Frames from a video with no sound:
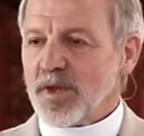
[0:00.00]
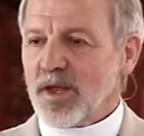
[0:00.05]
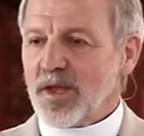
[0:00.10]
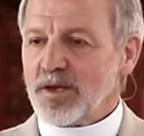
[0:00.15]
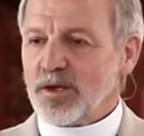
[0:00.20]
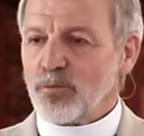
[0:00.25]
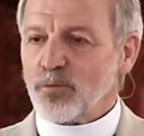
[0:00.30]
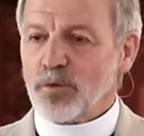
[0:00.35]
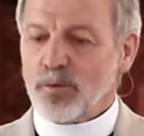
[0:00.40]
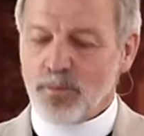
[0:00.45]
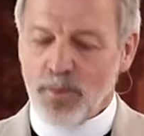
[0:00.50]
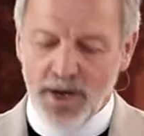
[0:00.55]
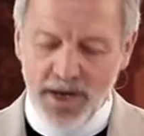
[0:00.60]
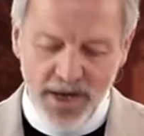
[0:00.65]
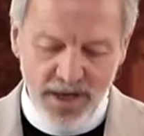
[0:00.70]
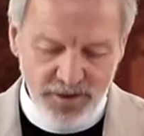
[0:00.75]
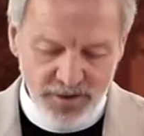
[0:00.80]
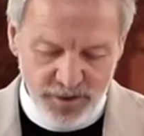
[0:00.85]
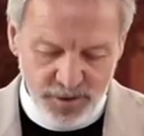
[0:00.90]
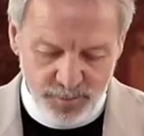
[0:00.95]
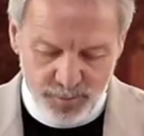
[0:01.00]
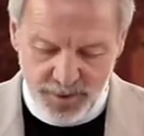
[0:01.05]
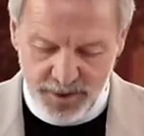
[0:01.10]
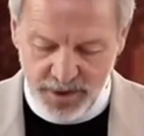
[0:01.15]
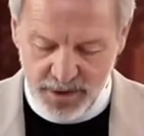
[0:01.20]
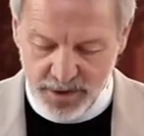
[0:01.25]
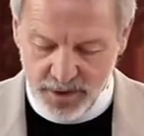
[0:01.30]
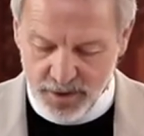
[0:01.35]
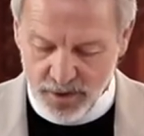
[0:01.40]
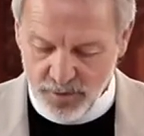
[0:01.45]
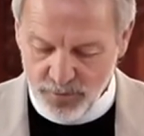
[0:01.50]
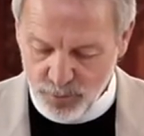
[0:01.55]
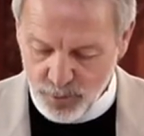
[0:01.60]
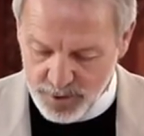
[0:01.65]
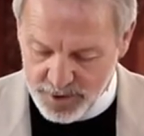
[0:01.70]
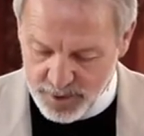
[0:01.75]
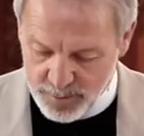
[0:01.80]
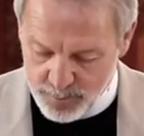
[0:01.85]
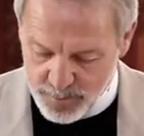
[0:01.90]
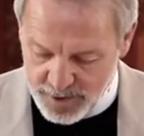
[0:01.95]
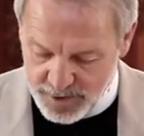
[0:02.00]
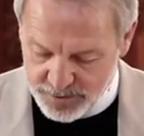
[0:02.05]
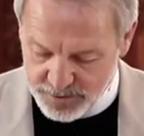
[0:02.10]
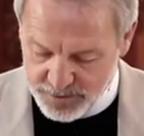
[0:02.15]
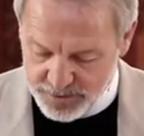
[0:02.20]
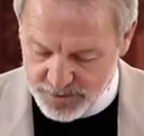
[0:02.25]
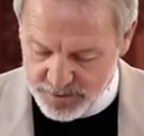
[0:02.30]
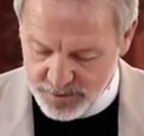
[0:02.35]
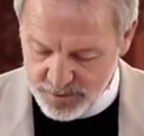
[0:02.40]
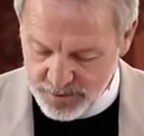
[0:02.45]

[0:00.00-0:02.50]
and it reminded me of what it meant